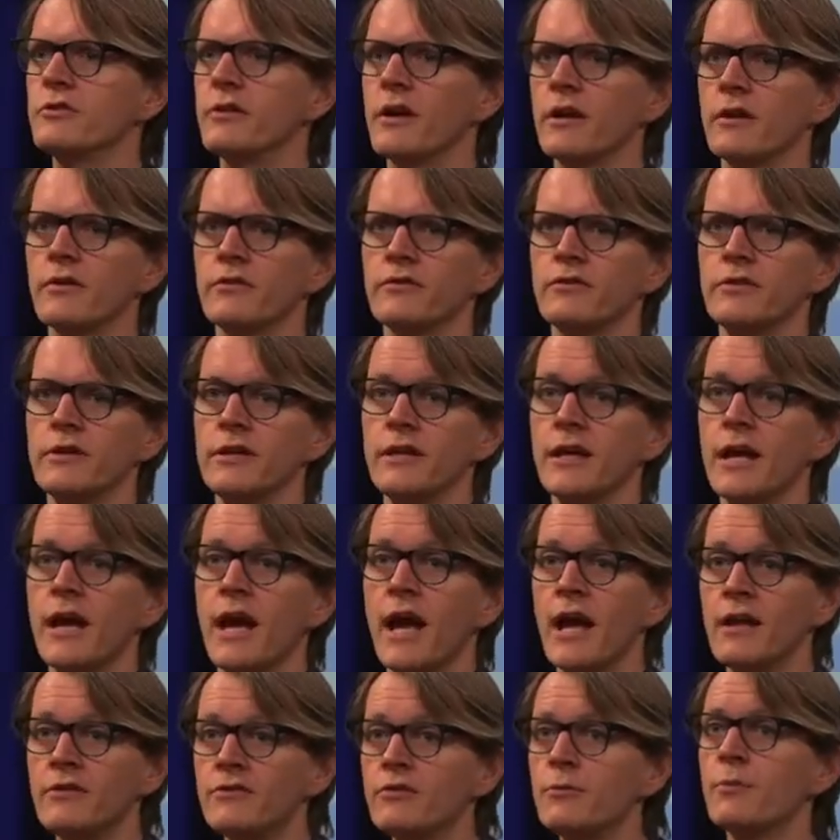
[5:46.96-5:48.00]
integrity
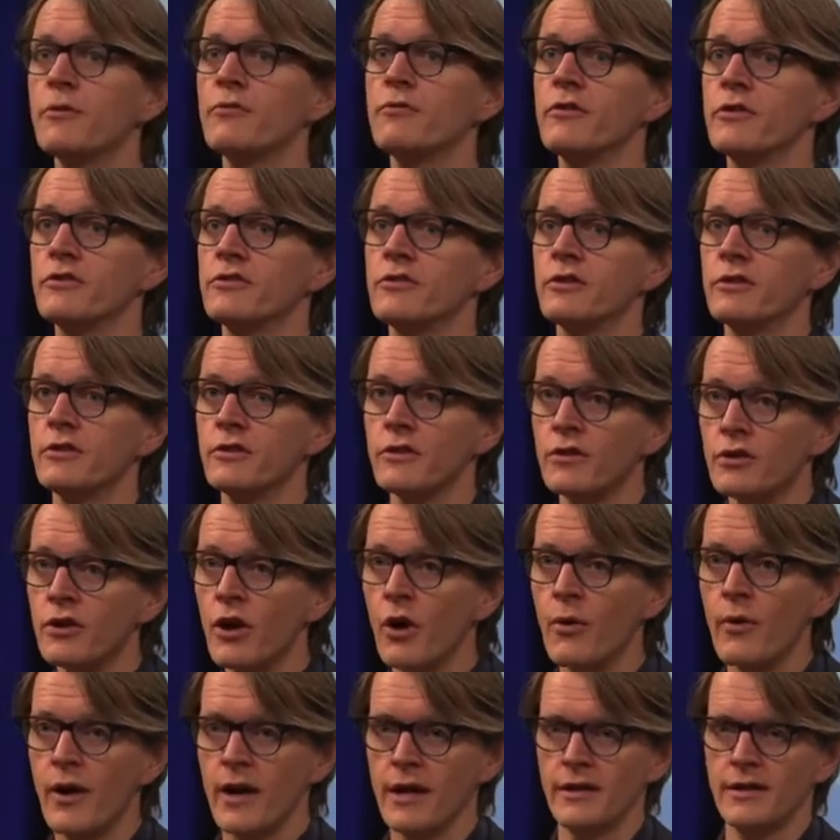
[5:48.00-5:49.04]
and supervision
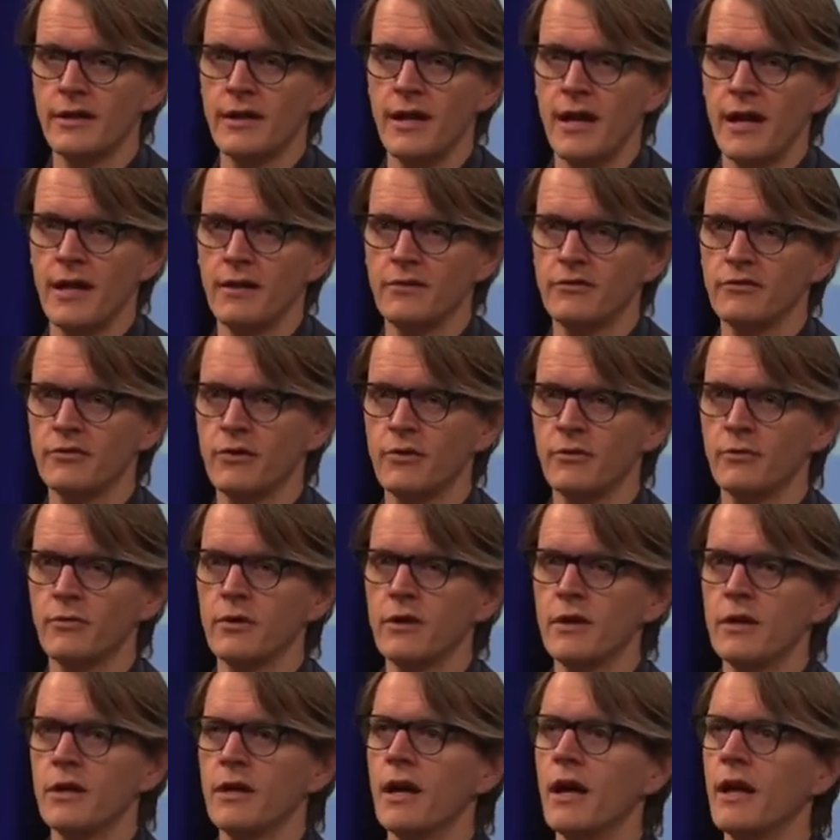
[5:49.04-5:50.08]
go hand in hand. So
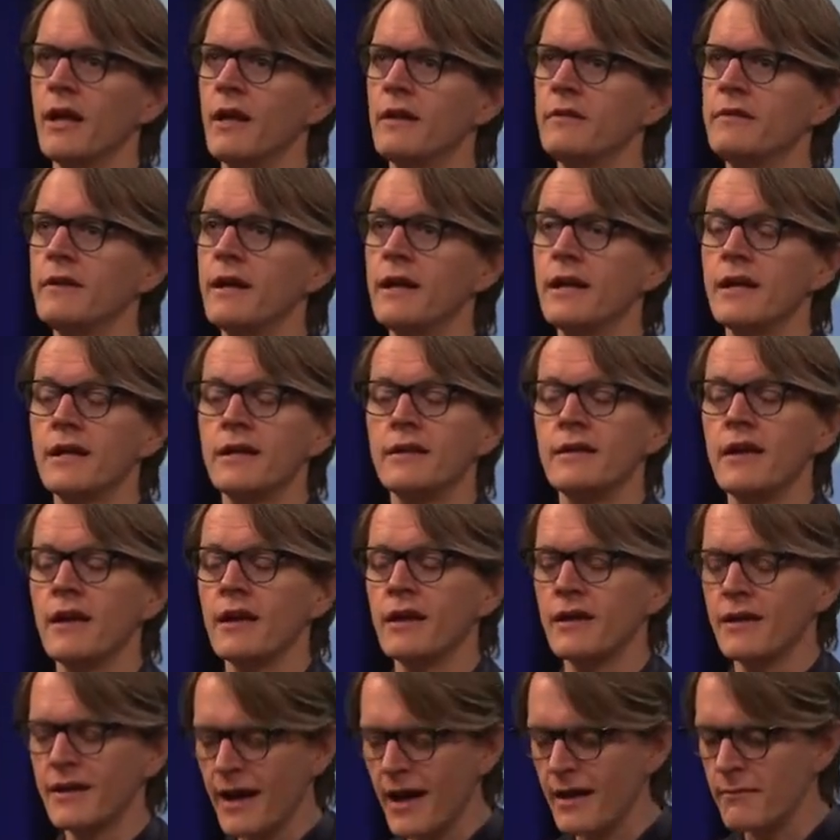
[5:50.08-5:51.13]
uh, they, they
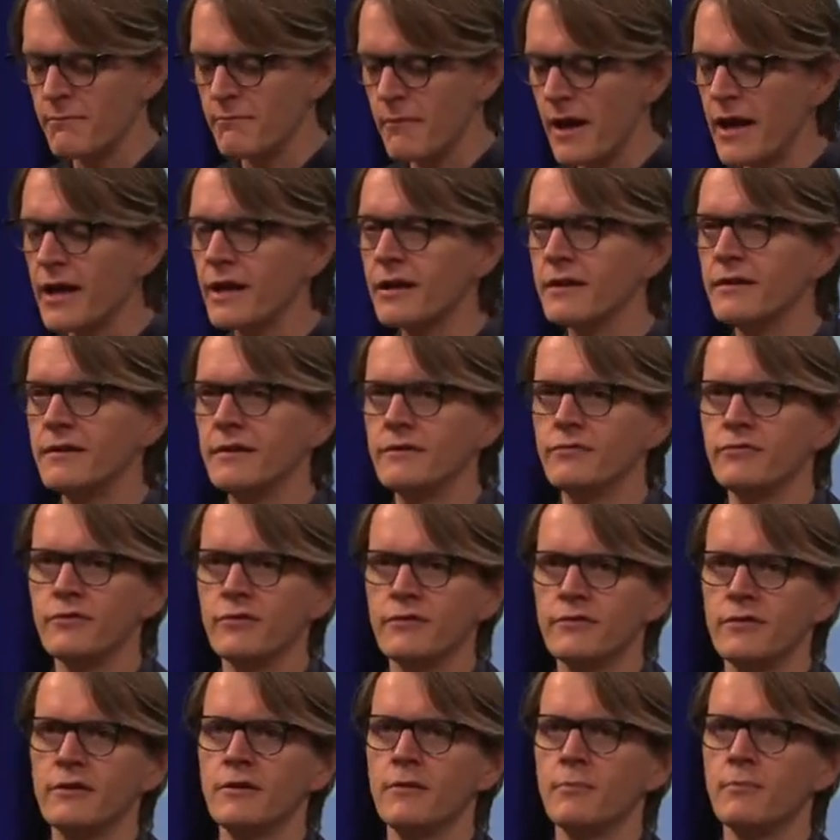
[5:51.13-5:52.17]
can make a
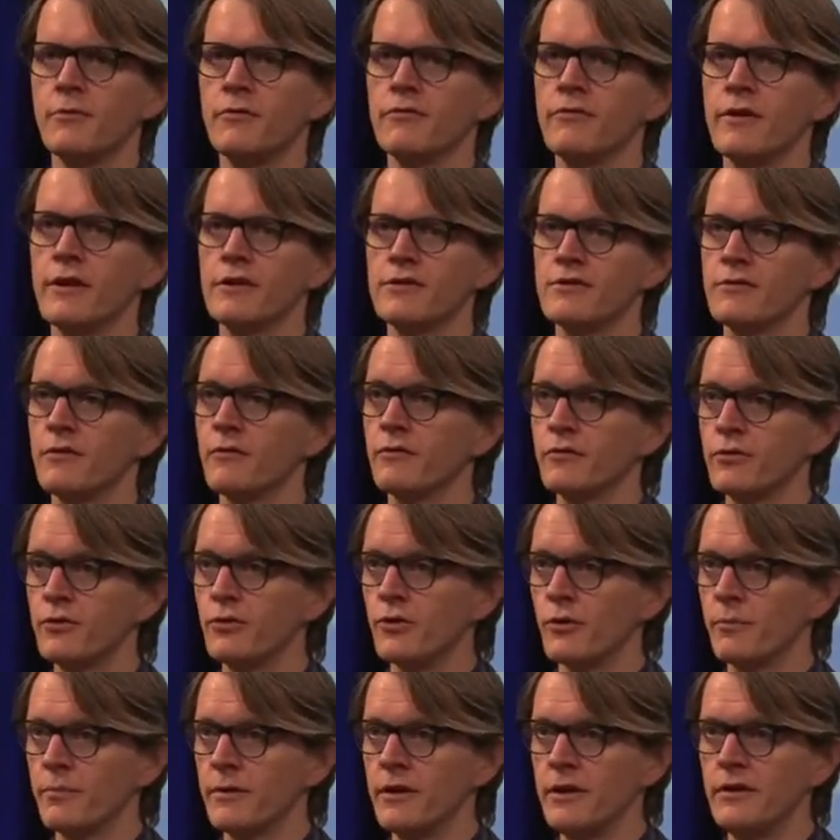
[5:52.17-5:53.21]
difference in the prevention of
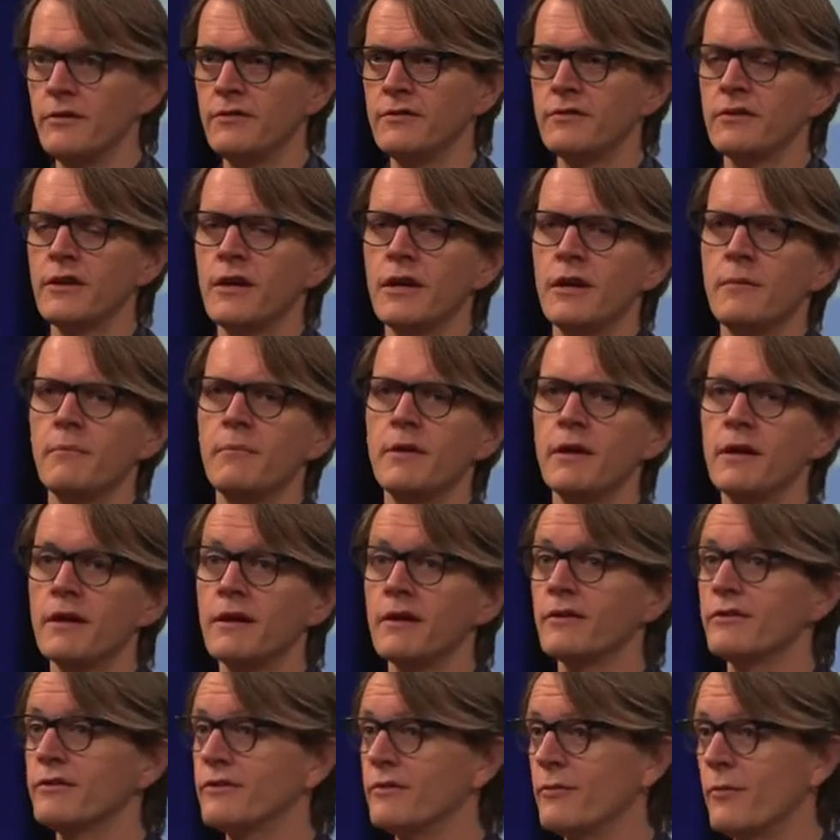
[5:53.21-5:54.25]
QRPs
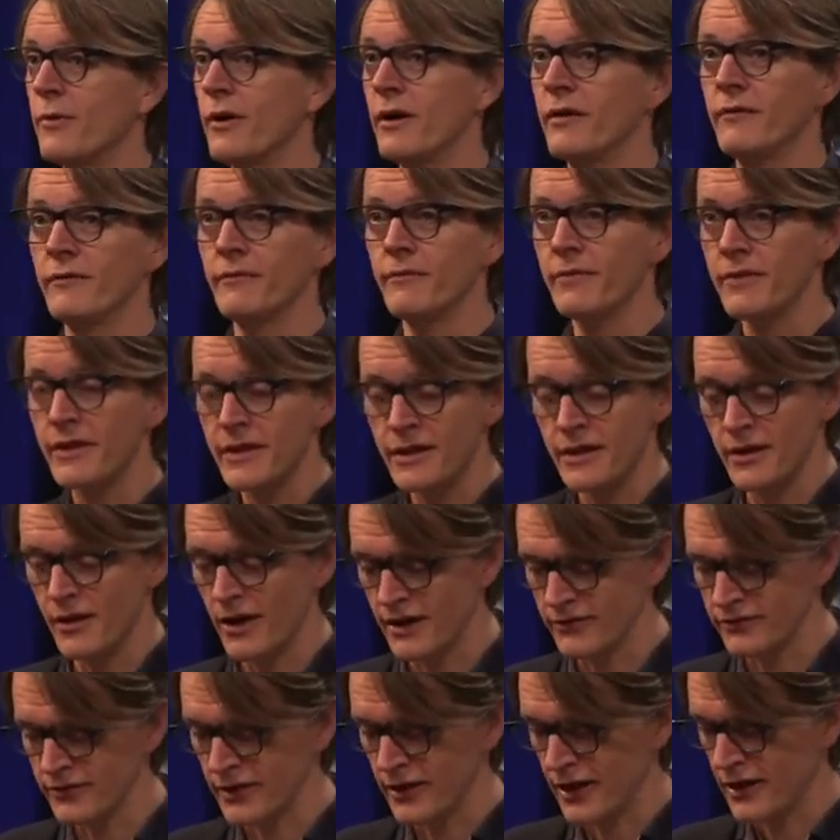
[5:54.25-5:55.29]
because, well, you,
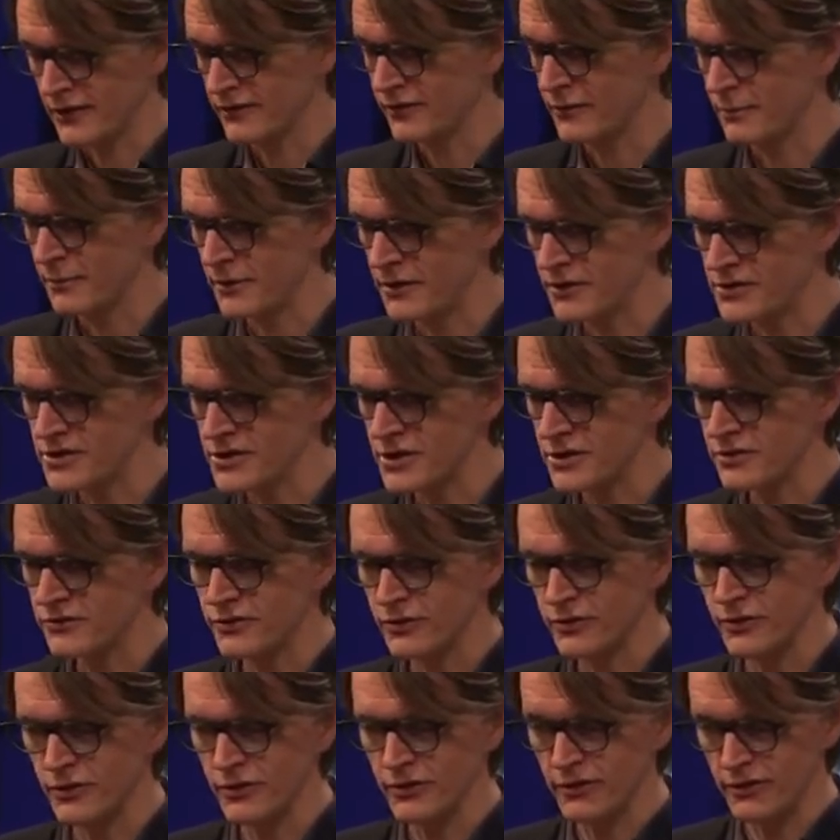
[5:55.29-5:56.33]
as, a, as a PhD
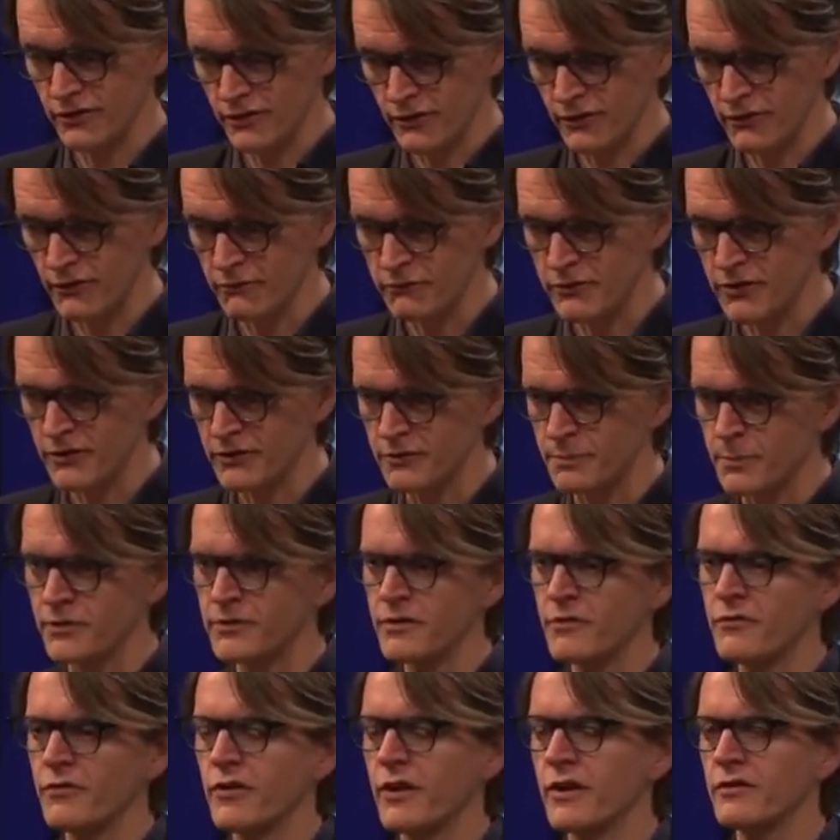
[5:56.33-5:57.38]
student, uh,
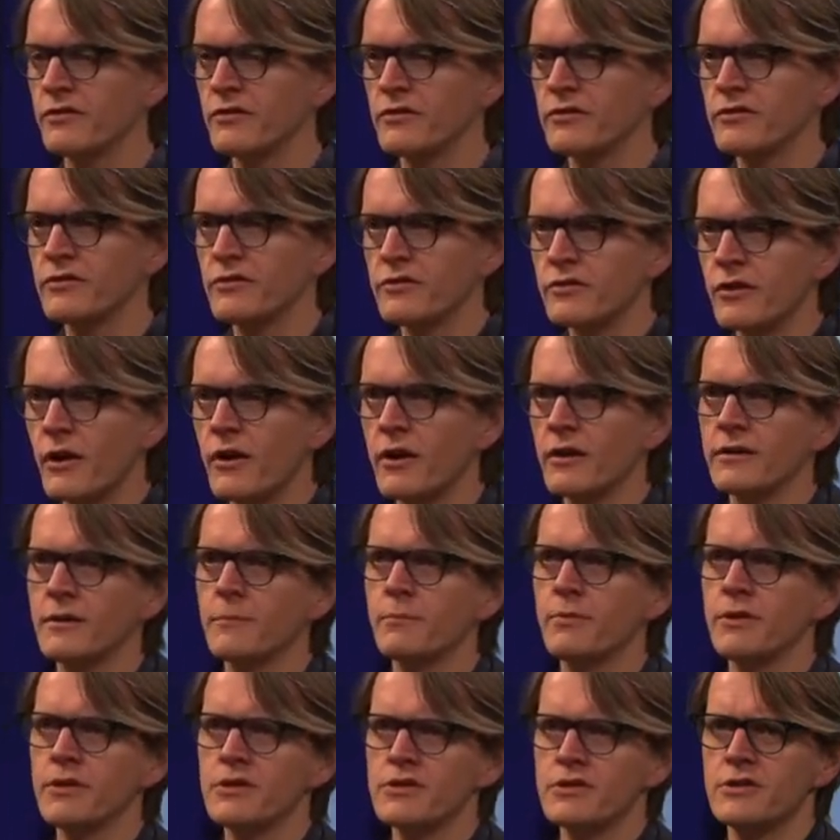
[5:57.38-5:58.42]
specifically as a
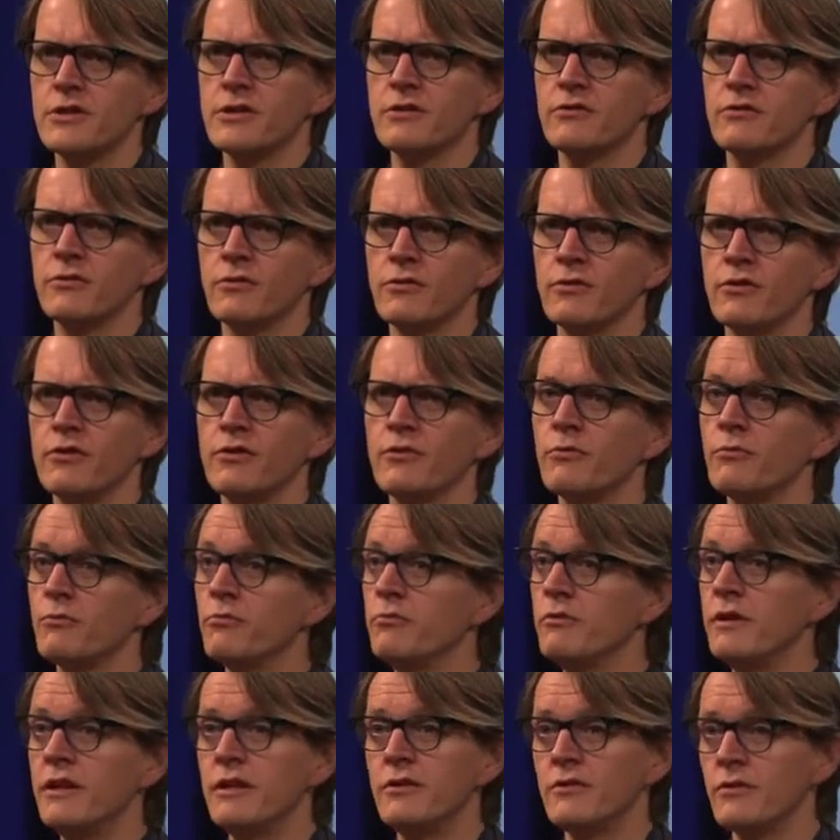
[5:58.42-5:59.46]
starting PhD student, you
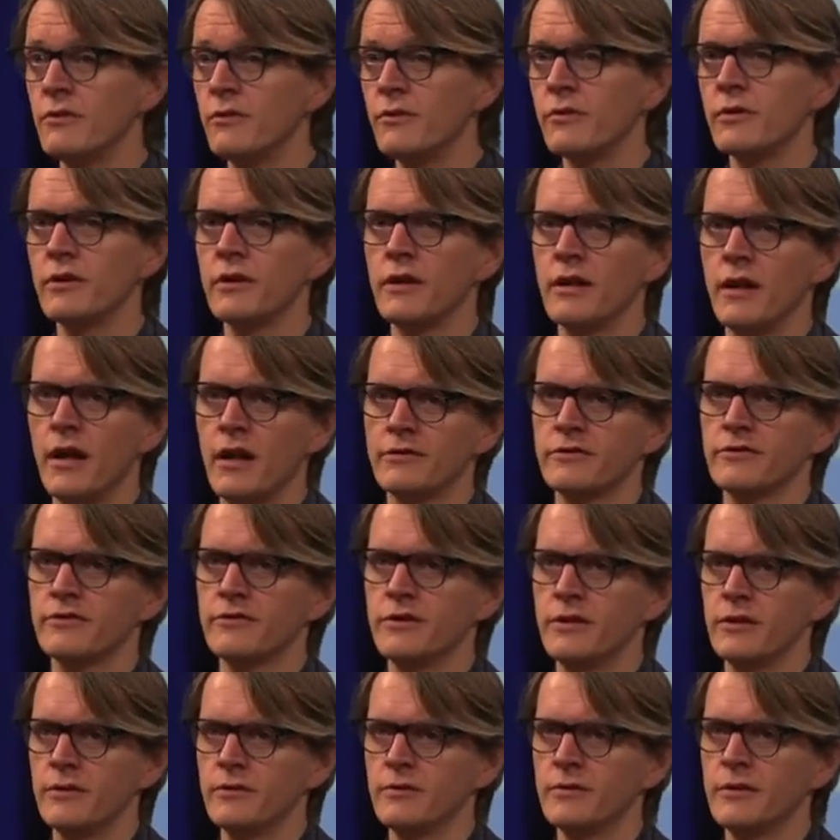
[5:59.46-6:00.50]
need to learn a lot
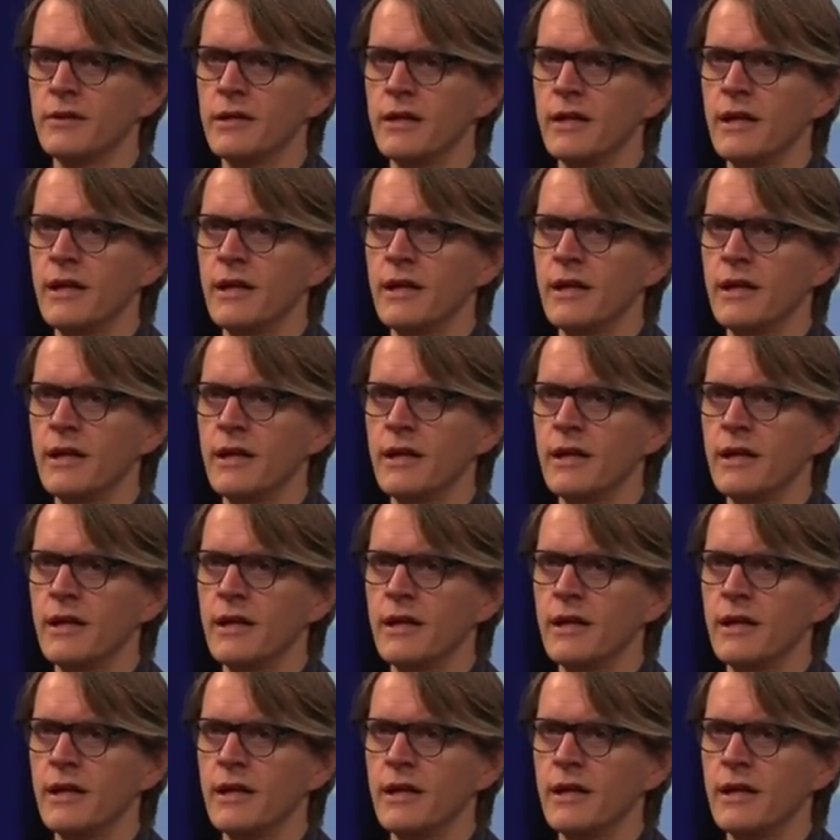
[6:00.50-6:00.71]
still.